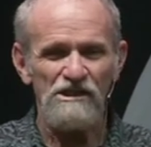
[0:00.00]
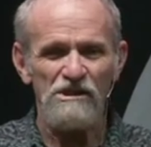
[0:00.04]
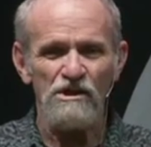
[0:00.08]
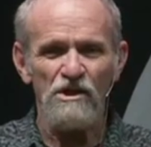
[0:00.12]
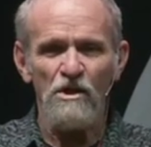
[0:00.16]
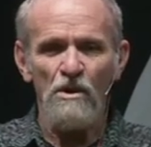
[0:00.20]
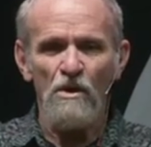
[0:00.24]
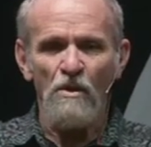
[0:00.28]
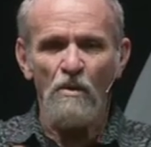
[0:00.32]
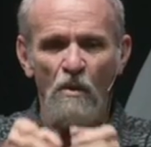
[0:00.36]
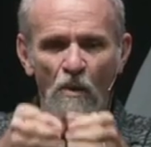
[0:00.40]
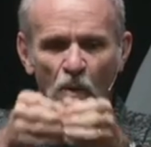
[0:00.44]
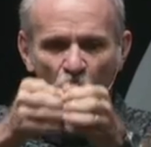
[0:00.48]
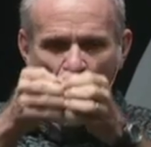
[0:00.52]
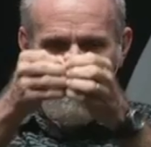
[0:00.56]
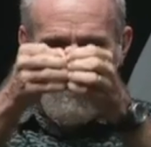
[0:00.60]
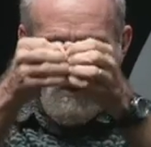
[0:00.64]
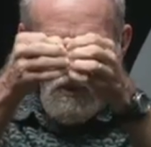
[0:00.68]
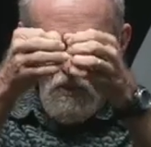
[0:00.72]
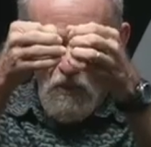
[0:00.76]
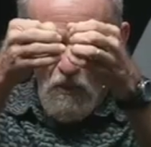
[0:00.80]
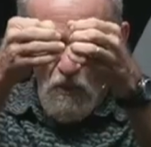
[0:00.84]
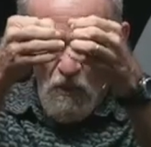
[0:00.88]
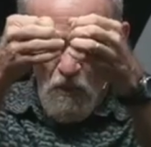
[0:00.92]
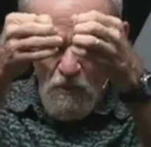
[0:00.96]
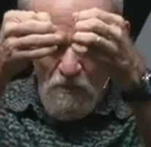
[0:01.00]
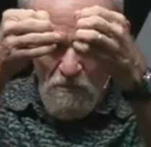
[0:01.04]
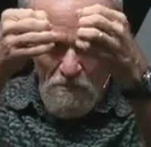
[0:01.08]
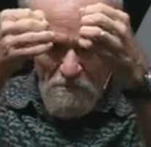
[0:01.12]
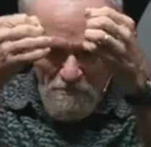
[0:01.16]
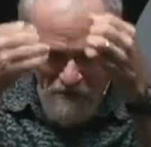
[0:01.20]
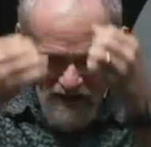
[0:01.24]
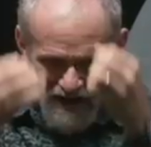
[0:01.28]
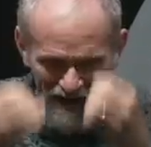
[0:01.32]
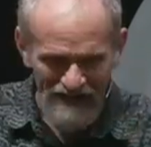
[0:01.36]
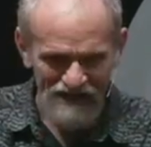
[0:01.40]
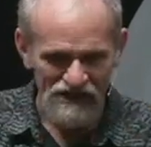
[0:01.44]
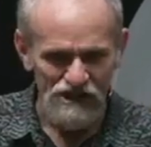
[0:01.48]
but uh,
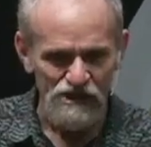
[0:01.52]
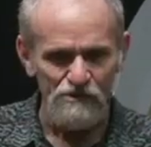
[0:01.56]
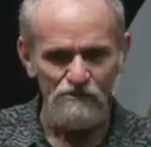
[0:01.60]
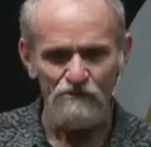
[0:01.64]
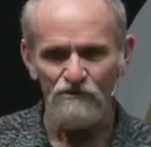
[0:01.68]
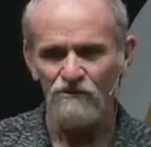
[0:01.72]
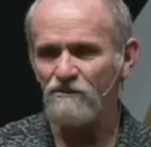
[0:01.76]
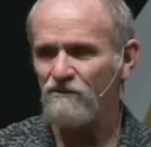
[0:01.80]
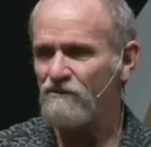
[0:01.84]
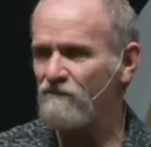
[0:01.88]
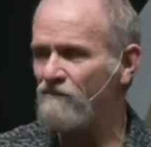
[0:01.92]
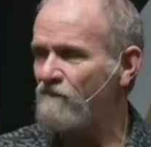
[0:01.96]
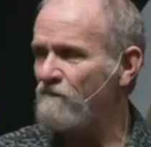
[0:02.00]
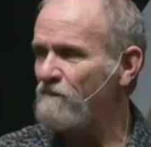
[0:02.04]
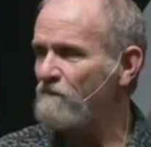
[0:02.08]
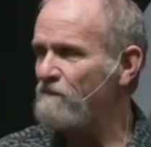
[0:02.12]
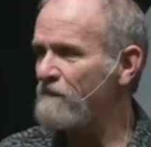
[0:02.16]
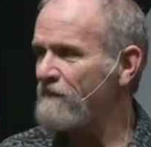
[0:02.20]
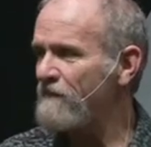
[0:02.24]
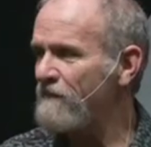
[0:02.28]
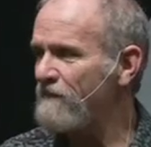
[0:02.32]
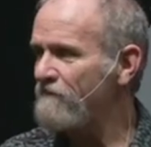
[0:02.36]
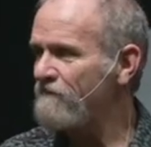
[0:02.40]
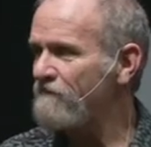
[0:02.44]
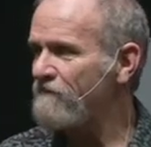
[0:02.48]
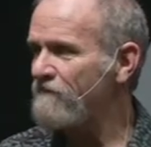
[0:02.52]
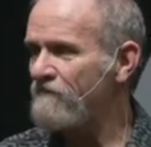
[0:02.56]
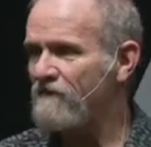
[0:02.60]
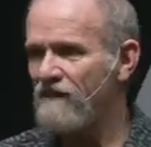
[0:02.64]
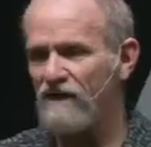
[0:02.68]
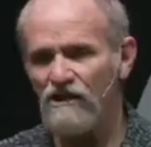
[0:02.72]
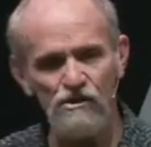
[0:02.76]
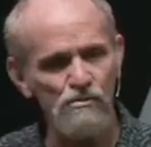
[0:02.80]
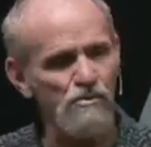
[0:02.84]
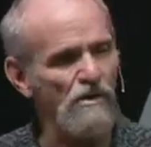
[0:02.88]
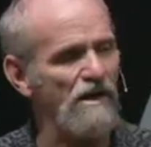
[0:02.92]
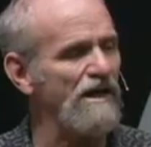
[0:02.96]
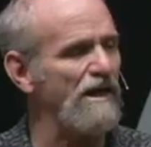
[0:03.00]
it's doing things
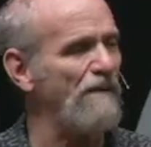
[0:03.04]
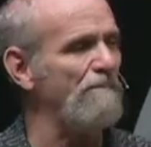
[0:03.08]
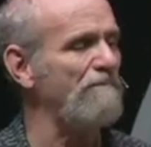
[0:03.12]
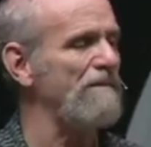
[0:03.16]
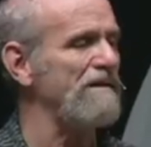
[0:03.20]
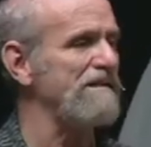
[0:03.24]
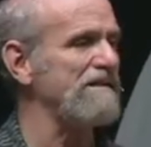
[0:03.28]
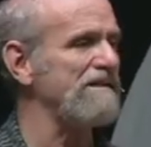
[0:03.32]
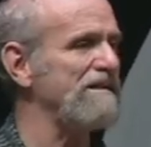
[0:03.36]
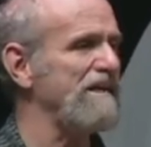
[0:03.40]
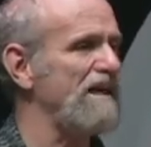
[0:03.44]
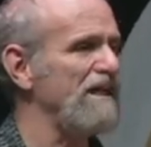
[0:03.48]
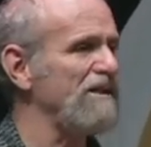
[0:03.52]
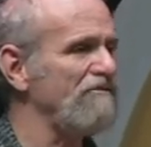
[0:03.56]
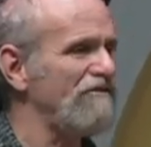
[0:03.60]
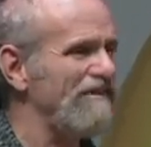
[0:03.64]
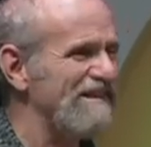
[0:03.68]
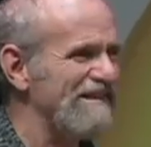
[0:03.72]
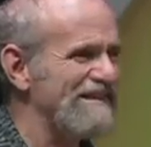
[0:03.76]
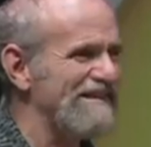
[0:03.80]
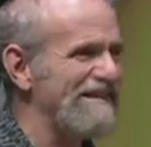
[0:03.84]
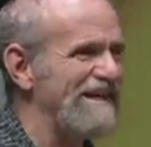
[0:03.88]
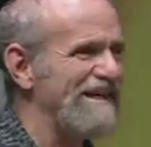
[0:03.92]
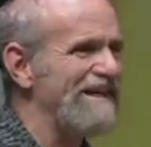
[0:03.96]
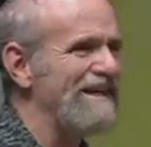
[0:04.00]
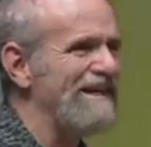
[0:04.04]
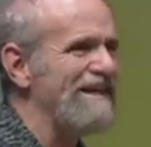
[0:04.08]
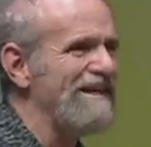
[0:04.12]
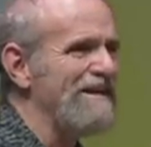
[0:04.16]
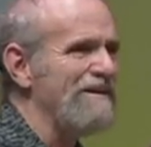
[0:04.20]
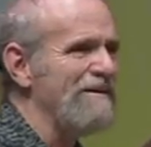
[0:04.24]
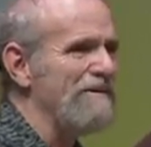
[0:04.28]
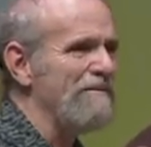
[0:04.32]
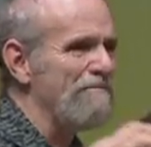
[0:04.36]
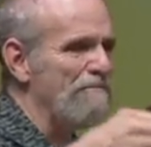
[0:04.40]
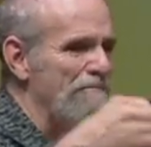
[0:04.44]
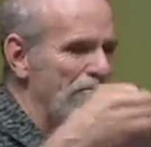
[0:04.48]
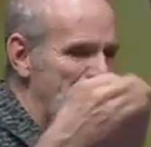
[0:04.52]
with the, the maximal
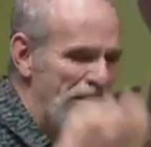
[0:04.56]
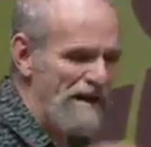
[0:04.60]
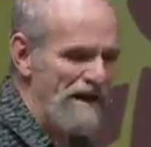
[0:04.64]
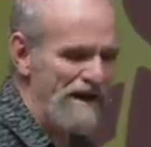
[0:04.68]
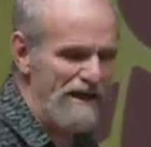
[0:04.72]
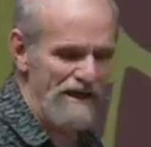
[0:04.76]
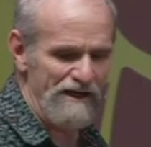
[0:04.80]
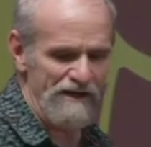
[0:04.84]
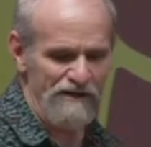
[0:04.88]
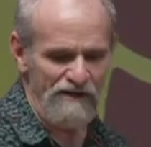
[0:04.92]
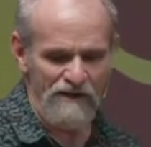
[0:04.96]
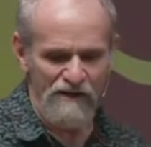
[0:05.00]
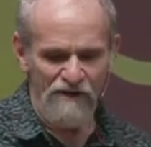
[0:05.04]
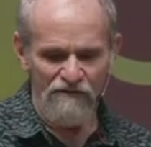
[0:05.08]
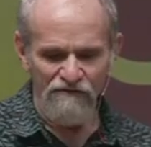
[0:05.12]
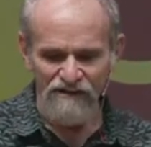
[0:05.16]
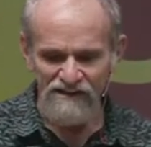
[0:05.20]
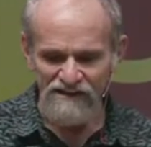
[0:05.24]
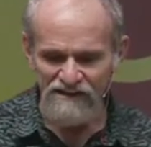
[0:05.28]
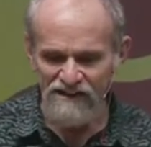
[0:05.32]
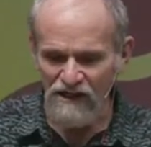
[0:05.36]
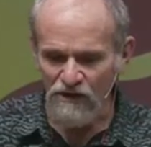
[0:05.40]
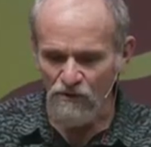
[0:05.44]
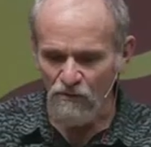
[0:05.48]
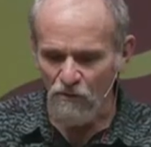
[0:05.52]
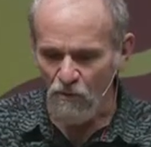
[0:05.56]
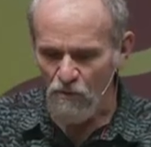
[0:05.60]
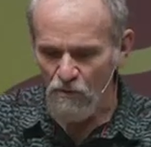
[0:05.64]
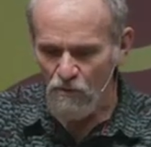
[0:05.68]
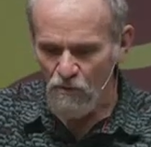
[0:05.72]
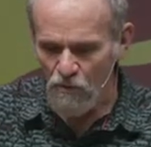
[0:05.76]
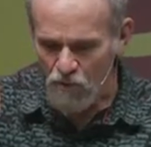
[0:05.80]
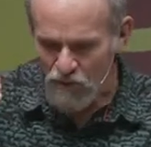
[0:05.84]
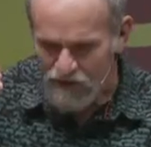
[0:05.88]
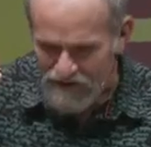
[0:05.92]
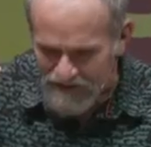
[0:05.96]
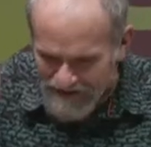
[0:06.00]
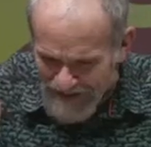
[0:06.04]
of your capacity.
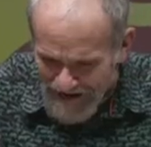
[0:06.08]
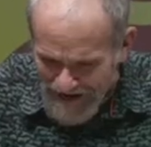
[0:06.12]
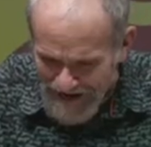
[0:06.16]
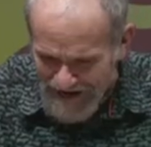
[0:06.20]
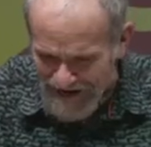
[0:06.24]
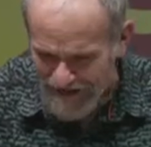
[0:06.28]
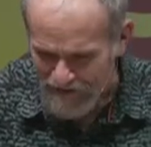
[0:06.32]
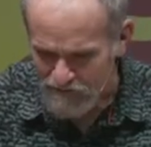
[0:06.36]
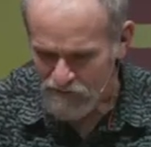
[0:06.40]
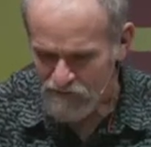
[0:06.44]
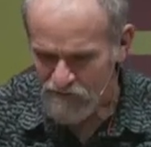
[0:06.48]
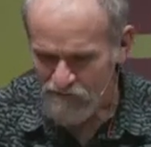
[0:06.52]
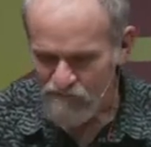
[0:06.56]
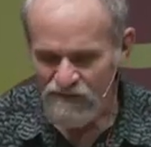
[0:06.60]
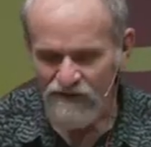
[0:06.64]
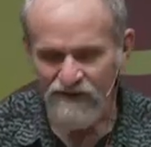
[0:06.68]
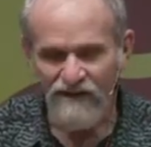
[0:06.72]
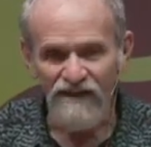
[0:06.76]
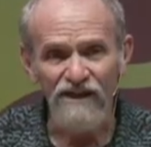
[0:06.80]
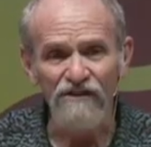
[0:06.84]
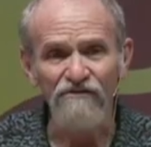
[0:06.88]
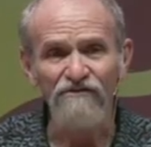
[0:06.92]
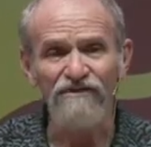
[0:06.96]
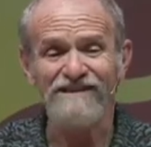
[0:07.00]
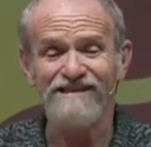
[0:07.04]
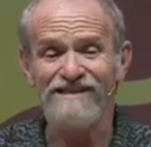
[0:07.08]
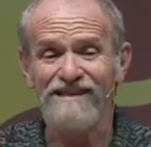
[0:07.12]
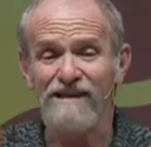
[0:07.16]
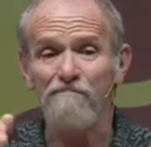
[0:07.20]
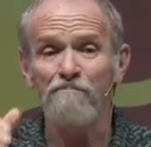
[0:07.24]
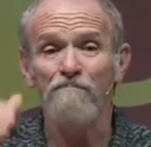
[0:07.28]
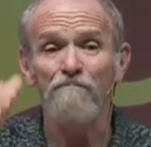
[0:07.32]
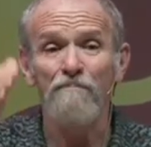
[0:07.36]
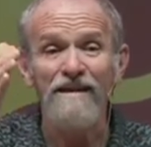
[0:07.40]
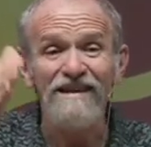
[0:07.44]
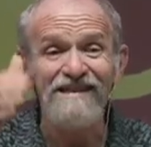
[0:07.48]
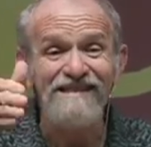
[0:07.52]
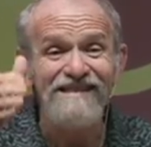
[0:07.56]
Doing good, do
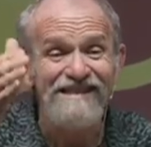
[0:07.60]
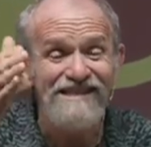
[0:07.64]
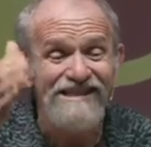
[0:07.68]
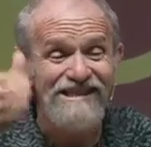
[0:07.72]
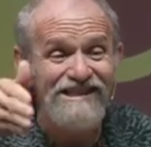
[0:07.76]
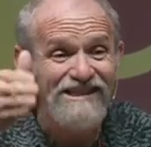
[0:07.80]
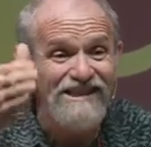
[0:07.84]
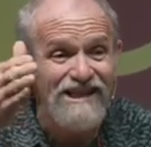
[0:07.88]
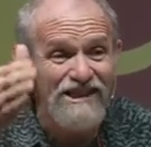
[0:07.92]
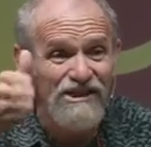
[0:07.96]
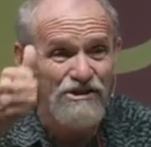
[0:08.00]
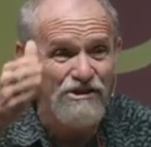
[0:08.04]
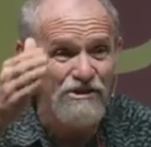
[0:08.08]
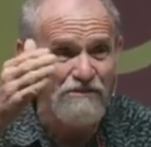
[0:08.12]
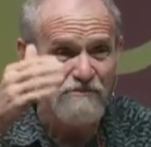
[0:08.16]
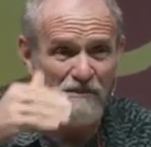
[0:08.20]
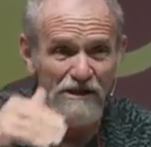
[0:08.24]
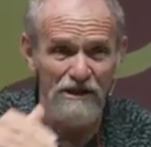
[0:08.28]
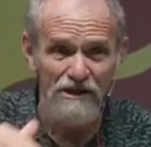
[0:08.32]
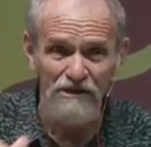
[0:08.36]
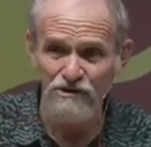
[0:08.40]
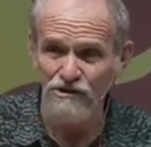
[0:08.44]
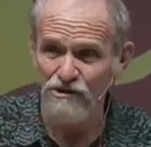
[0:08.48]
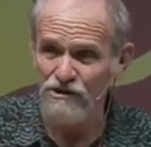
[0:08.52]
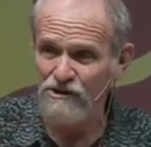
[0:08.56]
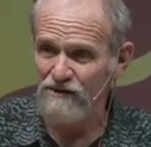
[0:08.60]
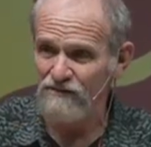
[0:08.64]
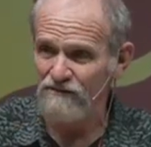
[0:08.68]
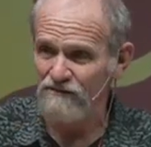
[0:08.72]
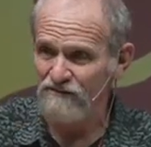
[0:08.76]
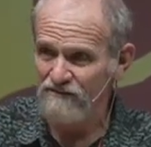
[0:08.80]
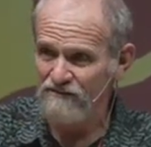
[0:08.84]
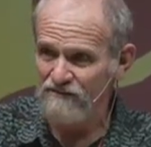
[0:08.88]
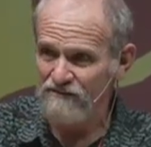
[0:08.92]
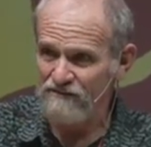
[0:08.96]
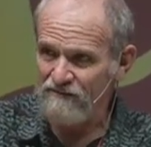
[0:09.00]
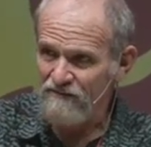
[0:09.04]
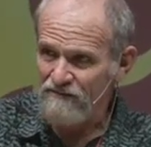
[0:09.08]
well done things
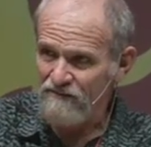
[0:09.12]
with